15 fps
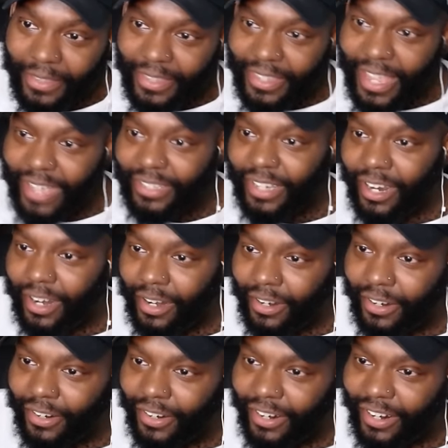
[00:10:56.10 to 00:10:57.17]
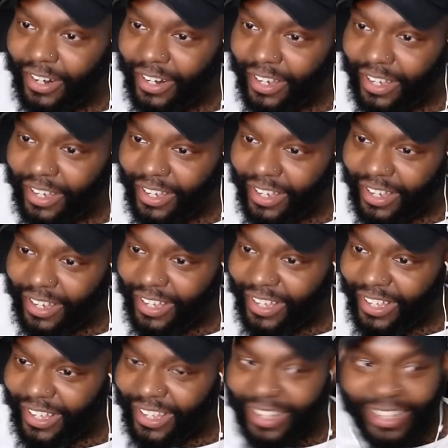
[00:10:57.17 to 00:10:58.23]
That's her.
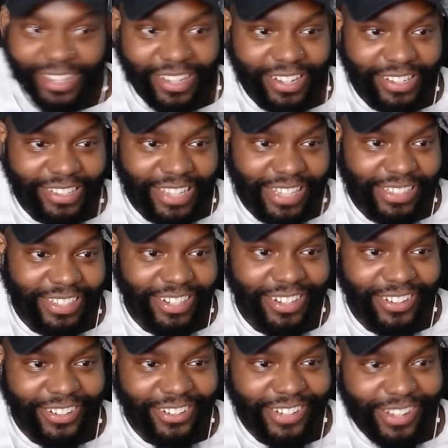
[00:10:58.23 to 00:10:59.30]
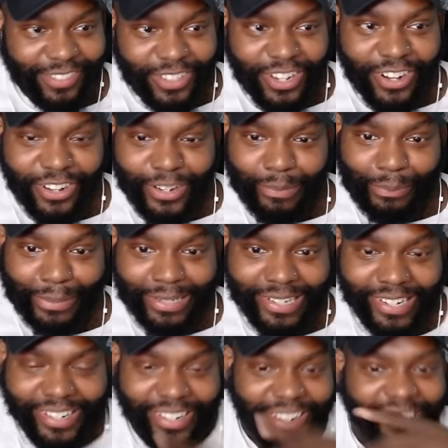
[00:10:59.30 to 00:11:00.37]
That's her. That was her in the
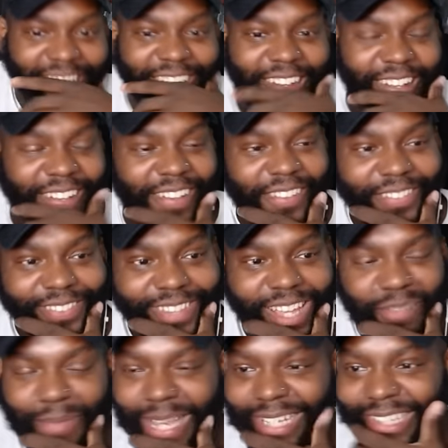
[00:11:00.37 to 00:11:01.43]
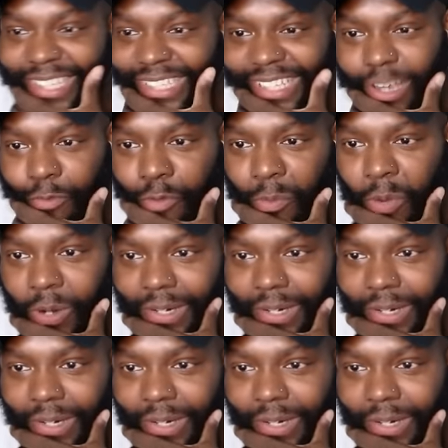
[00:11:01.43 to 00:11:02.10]
picture. That makes this even more